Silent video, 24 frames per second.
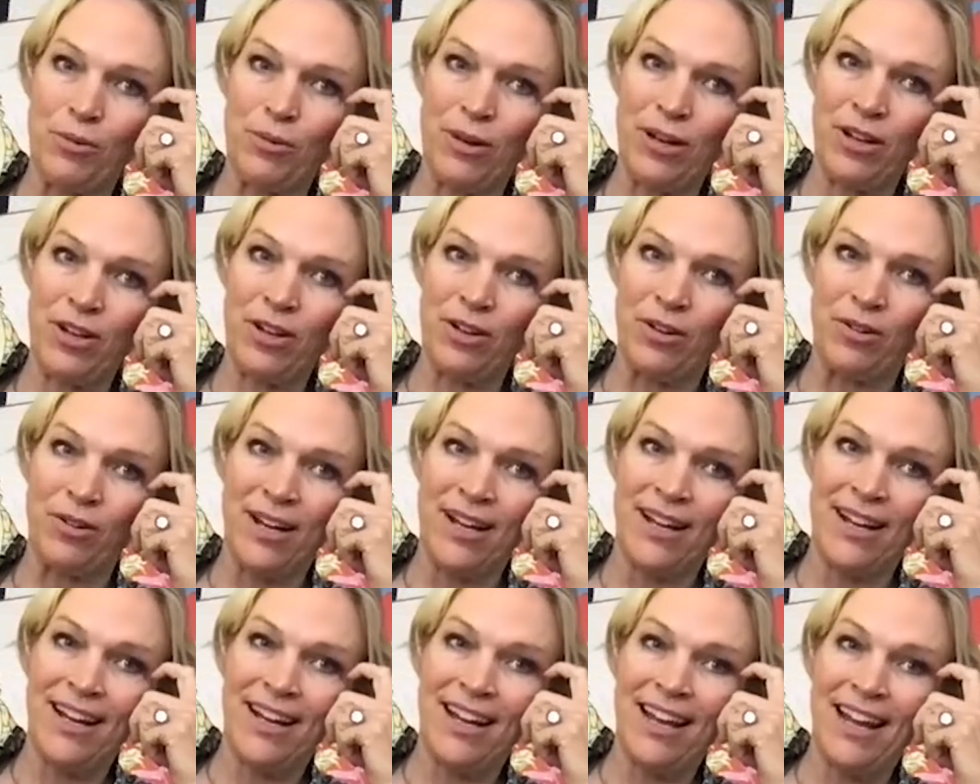do?
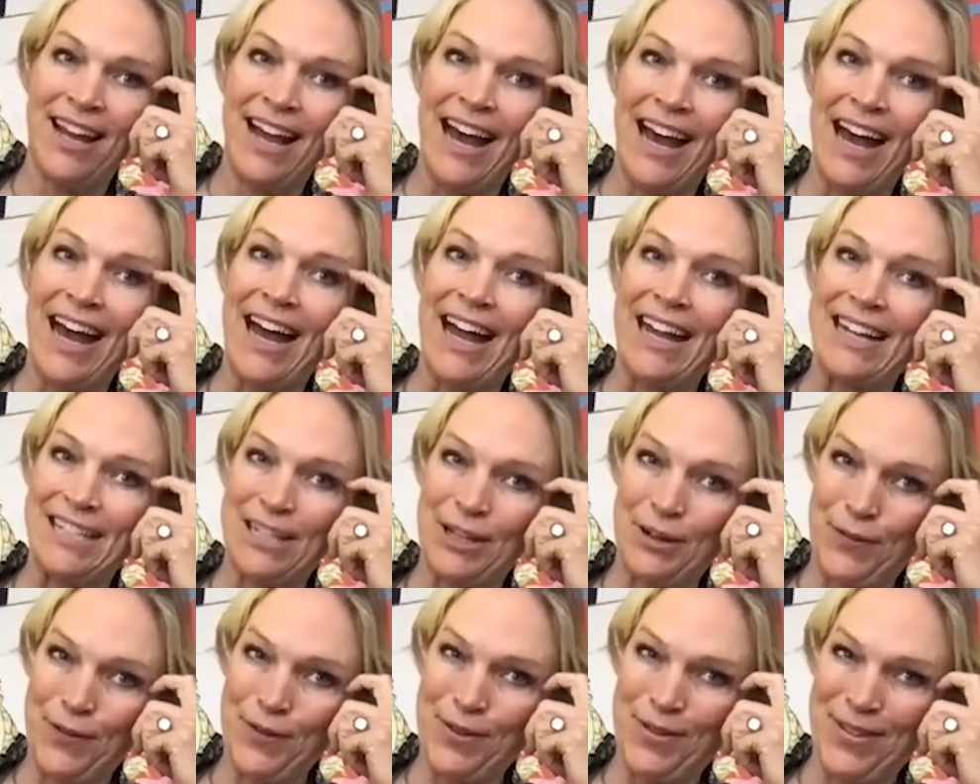I did
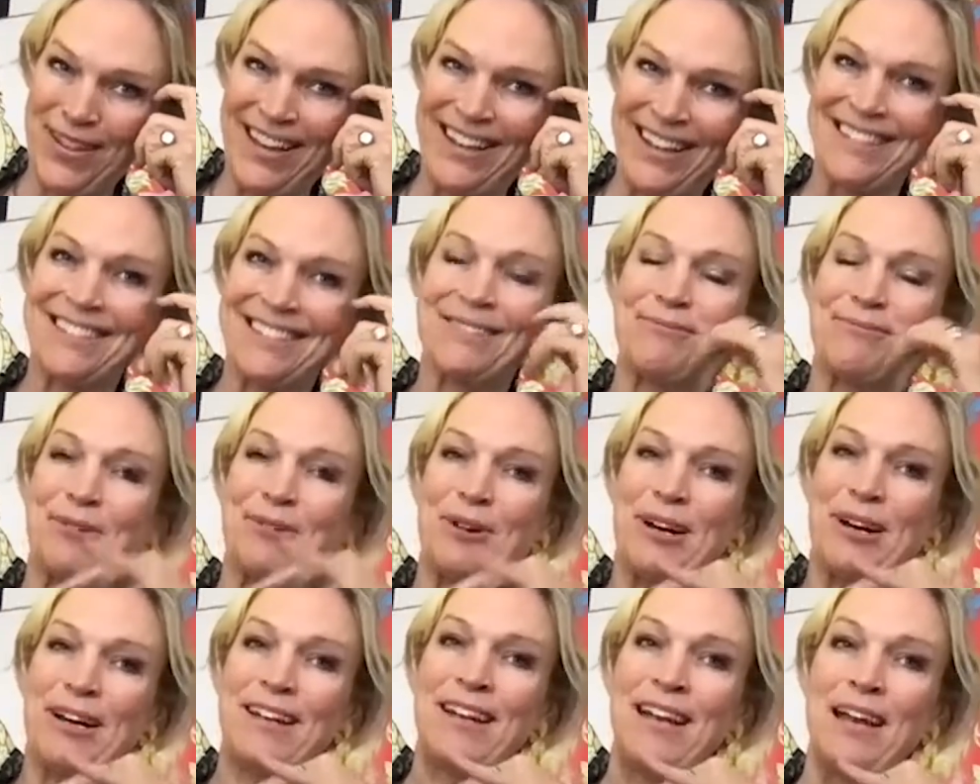a few things.
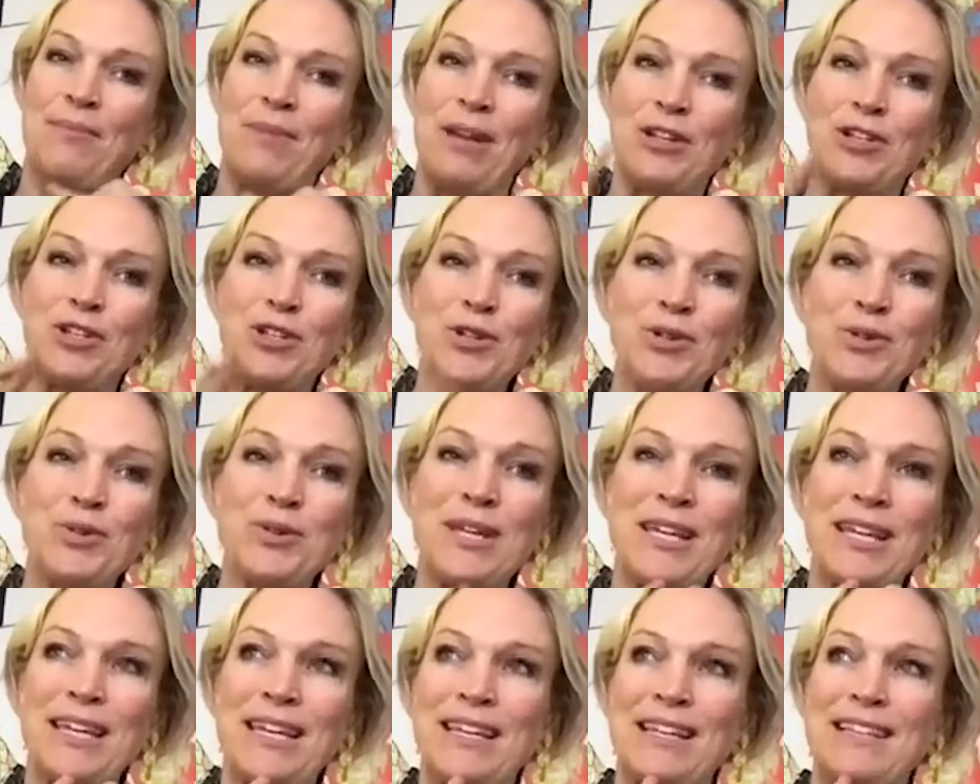One, I made 2
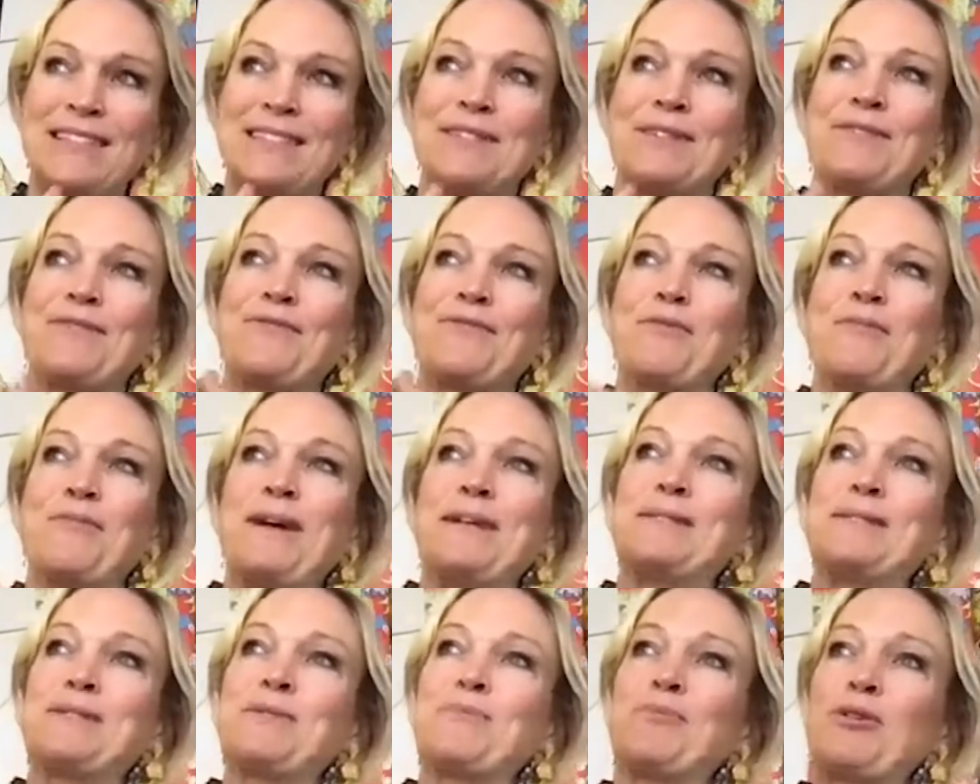keys for
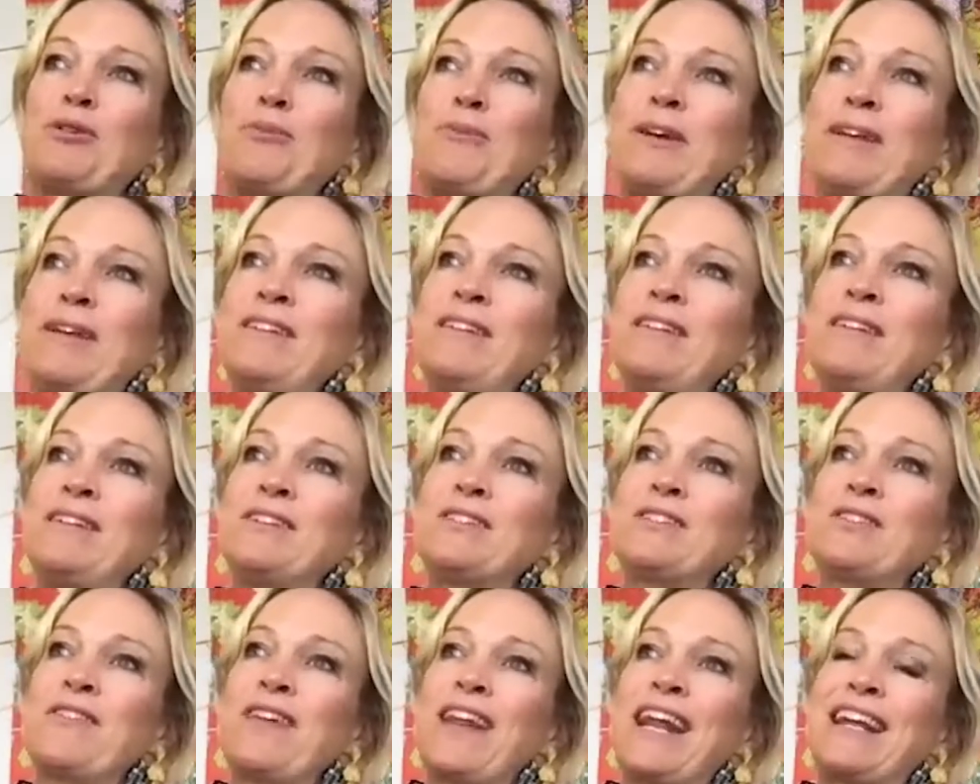my Suburban
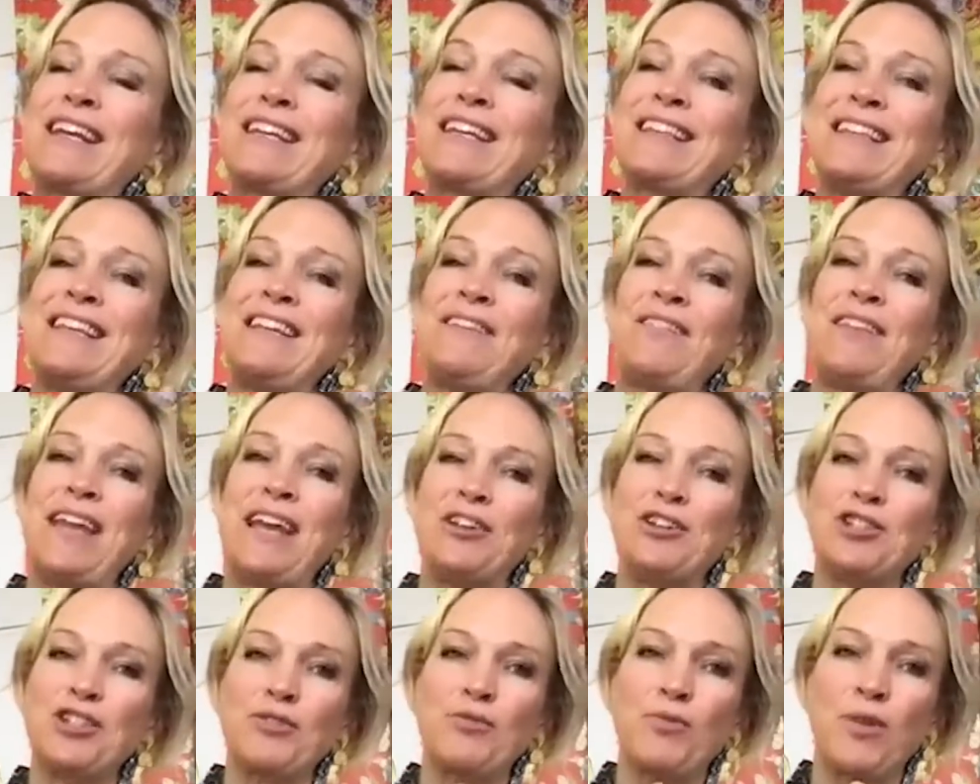so that I could leave the
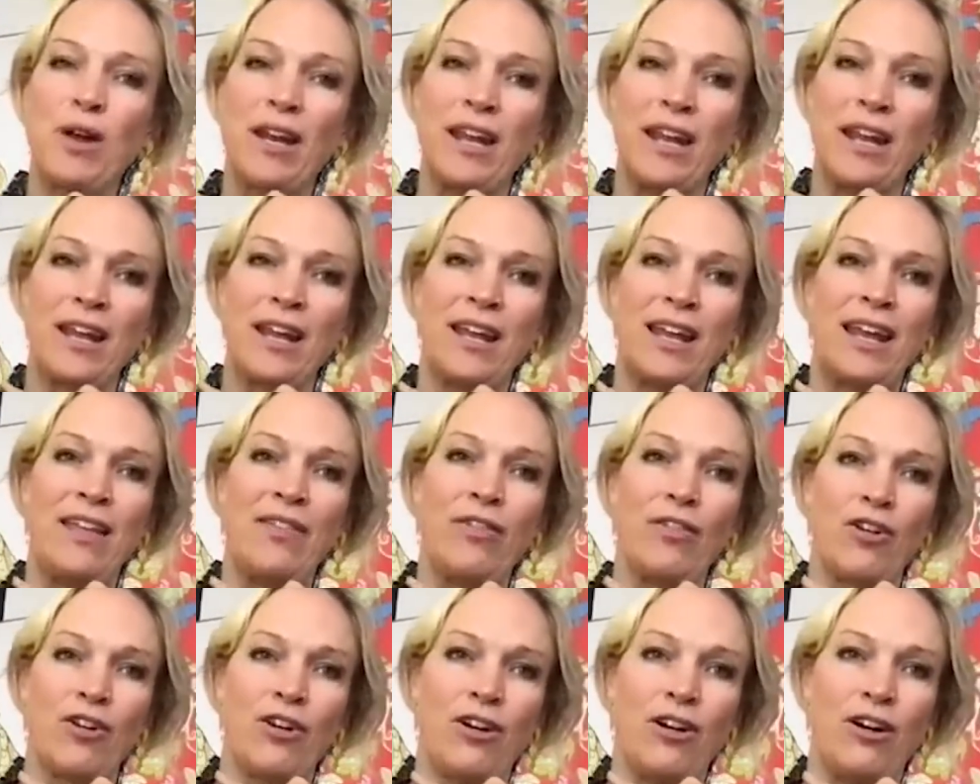engine running in
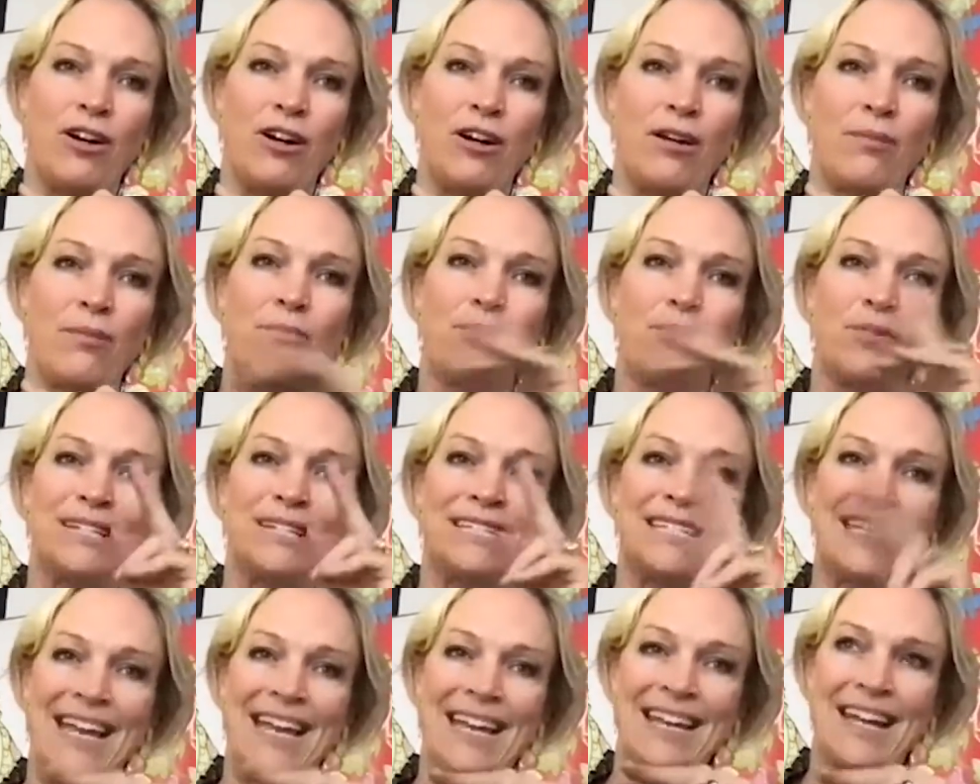the car,
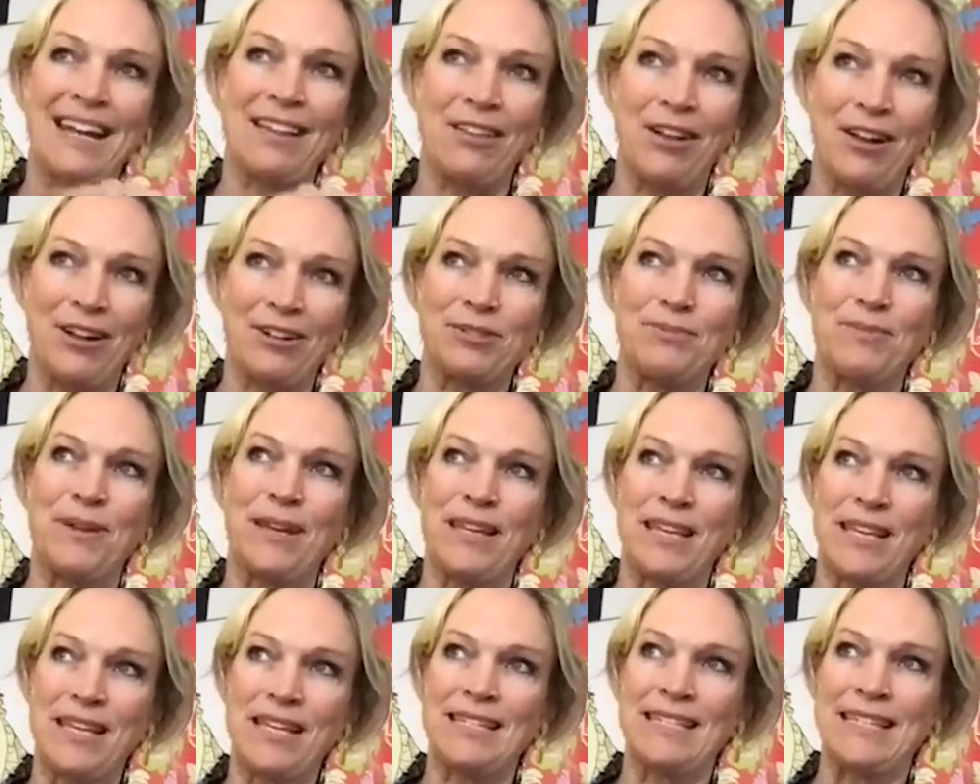pretend I locked my
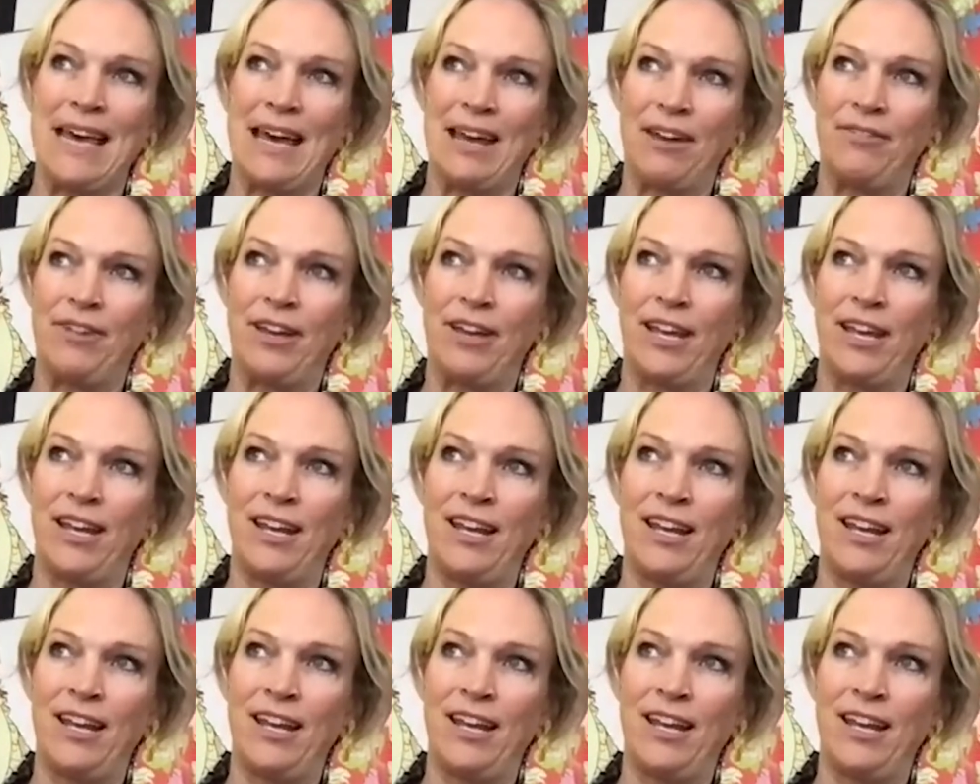keys out of it,